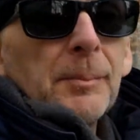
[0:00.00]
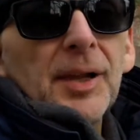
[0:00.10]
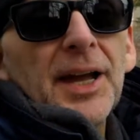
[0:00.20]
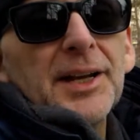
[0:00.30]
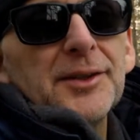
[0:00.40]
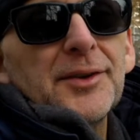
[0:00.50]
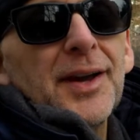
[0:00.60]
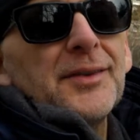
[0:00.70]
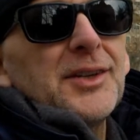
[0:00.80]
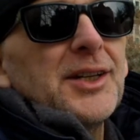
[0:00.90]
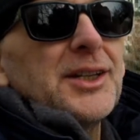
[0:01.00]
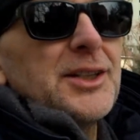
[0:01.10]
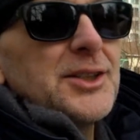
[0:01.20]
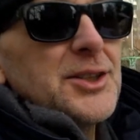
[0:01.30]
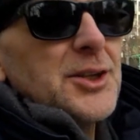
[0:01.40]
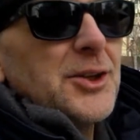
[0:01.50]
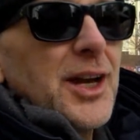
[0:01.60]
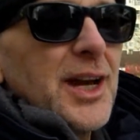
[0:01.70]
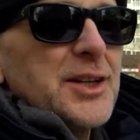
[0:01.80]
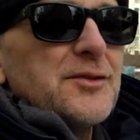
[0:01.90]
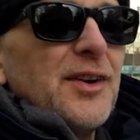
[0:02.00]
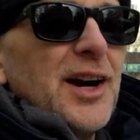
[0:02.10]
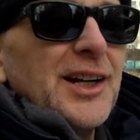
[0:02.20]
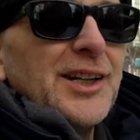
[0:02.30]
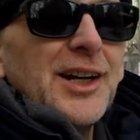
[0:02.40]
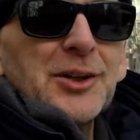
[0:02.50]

plan of having a geocache find